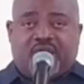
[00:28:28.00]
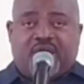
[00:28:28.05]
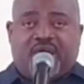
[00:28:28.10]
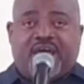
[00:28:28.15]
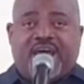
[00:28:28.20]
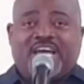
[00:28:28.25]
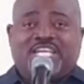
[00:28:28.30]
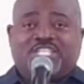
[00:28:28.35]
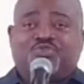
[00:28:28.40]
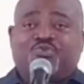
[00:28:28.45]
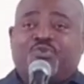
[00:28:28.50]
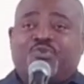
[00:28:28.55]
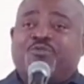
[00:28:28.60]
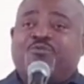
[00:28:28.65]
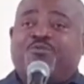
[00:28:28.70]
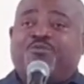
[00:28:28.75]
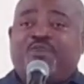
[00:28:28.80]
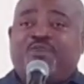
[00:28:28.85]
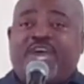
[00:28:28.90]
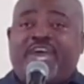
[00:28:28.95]
as we
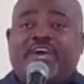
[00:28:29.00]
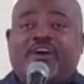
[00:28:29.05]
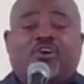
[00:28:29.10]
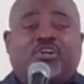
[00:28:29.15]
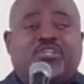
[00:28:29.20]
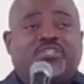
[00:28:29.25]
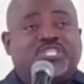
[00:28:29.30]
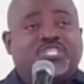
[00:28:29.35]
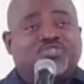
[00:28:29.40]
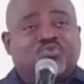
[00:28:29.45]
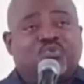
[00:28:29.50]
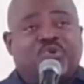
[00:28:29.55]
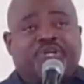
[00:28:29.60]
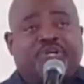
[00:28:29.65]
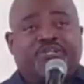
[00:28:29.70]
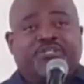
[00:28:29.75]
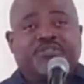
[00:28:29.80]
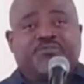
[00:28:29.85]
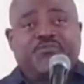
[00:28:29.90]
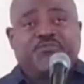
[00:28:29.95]
reflect on this word,